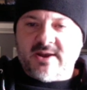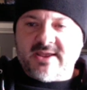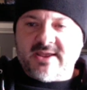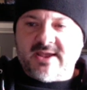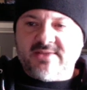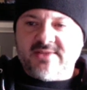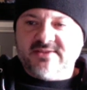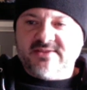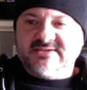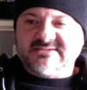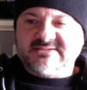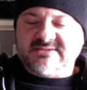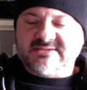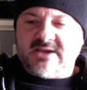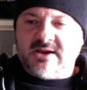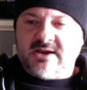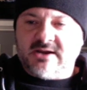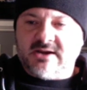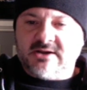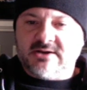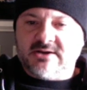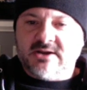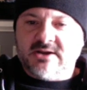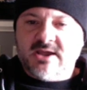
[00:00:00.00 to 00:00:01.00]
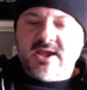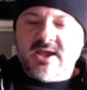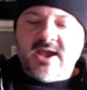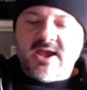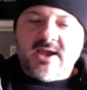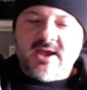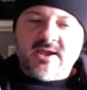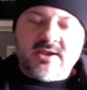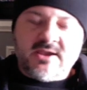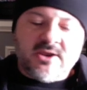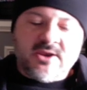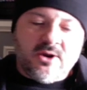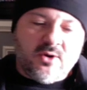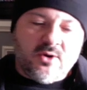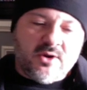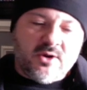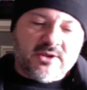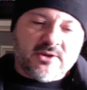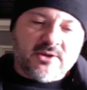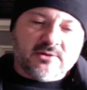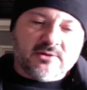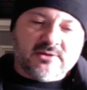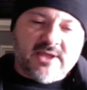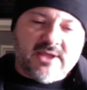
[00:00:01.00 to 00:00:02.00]
on this card, a
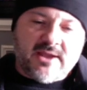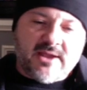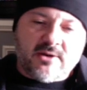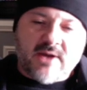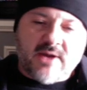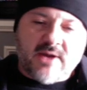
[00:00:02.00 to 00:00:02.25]
year later.